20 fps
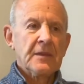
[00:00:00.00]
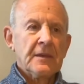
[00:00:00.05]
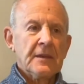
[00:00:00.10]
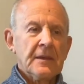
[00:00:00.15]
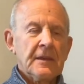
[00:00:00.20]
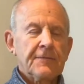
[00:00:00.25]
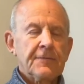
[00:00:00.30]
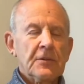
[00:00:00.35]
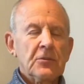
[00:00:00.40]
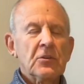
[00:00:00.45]

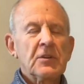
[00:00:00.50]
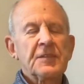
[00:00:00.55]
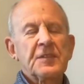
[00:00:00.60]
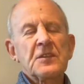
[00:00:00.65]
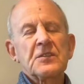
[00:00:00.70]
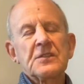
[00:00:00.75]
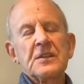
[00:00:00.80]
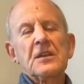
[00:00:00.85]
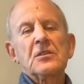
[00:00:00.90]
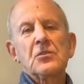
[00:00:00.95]
If you look at the
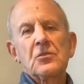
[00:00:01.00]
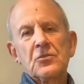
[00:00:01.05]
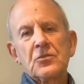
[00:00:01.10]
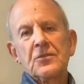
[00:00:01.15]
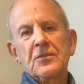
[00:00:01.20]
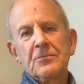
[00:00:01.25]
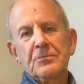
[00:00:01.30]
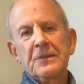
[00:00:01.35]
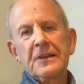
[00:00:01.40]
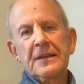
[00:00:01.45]

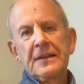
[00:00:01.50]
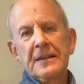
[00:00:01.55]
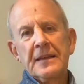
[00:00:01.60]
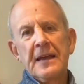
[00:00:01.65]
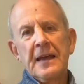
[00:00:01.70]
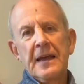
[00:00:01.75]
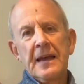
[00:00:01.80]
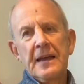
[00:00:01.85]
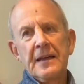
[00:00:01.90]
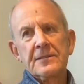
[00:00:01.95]
signature of bleeding
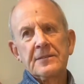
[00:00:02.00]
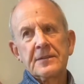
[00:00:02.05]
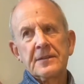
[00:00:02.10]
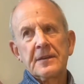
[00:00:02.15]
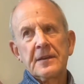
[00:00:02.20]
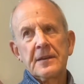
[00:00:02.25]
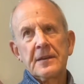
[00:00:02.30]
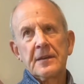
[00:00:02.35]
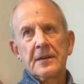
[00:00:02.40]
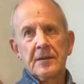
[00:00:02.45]
heart,
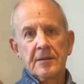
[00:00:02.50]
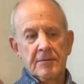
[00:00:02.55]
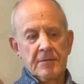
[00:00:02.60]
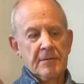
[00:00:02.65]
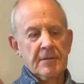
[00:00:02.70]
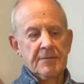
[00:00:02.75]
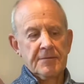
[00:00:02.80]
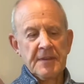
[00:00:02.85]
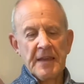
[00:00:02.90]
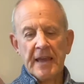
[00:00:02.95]

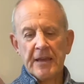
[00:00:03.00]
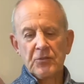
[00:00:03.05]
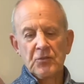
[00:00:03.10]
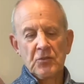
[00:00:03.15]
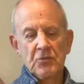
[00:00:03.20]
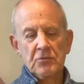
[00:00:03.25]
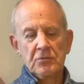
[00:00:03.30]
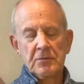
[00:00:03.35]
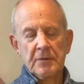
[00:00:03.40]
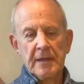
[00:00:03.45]
of the
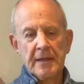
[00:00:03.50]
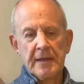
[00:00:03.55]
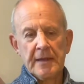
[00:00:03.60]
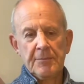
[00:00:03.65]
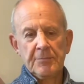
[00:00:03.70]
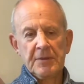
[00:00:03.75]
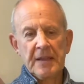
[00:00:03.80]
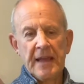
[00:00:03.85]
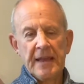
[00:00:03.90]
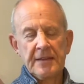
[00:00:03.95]
actual
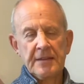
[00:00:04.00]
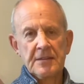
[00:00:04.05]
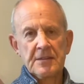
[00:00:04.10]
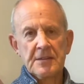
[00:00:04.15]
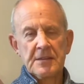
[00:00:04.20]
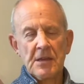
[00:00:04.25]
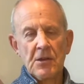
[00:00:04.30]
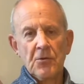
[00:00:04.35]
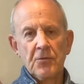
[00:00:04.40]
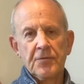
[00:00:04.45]
plant
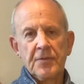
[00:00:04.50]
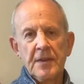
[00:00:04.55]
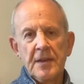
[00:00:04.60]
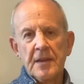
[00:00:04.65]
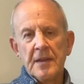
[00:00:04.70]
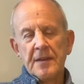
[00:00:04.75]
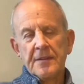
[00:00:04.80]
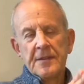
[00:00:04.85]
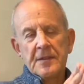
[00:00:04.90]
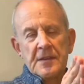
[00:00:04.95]
itself,
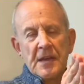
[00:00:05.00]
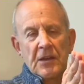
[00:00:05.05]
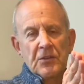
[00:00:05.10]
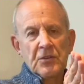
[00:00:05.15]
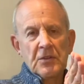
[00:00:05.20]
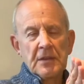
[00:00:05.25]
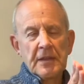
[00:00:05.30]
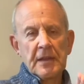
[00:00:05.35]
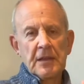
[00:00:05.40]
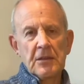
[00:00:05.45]
there's actually a